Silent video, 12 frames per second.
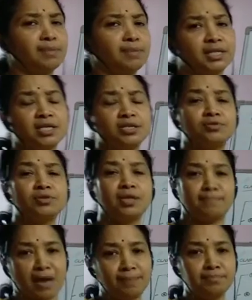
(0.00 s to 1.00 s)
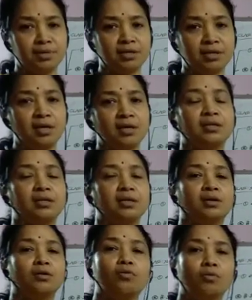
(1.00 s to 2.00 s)
method to remember
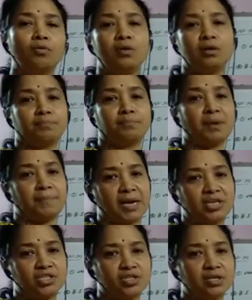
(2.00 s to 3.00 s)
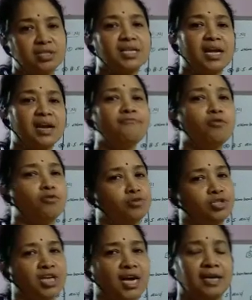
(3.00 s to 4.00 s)
the whole preparations in a
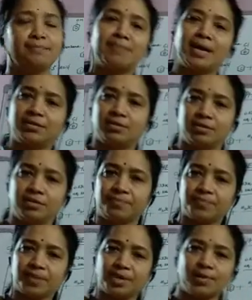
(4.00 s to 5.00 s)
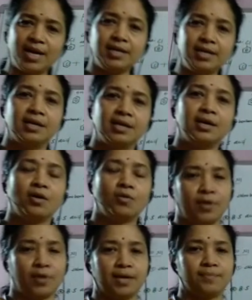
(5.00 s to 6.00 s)
flowchart method. Right?
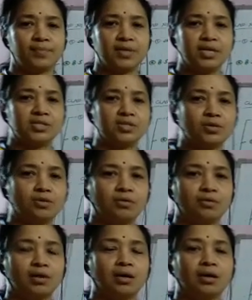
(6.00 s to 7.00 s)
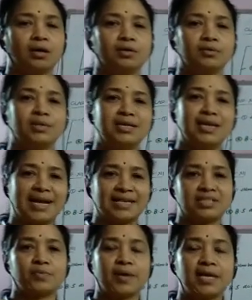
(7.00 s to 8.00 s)
Okay. So the
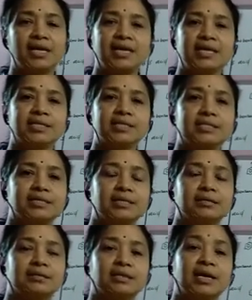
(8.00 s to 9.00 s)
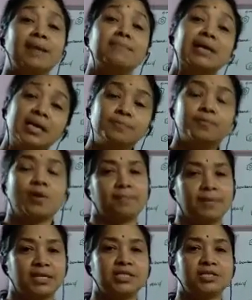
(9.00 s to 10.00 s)
next one is the chemical
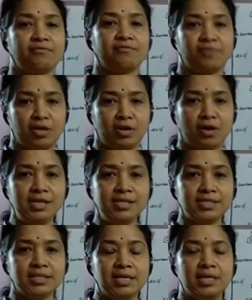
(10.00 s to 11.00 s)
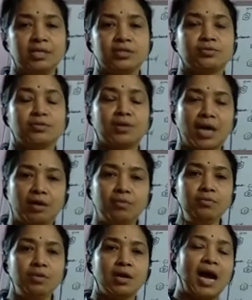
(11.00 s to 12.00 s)
properties of phenols. So now
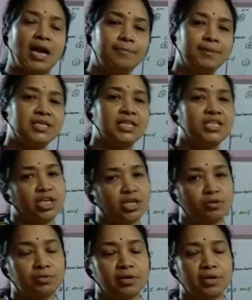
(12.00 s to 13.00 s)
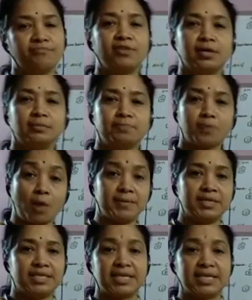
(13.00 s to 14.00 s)
I'll be teaching you the
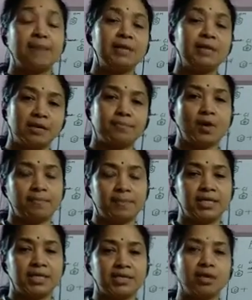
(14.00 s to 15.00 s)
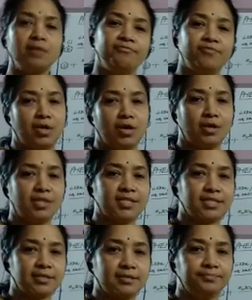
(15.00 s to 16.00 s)
properties, chemical properties of
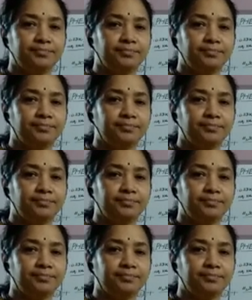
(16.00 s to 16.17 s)
phenols.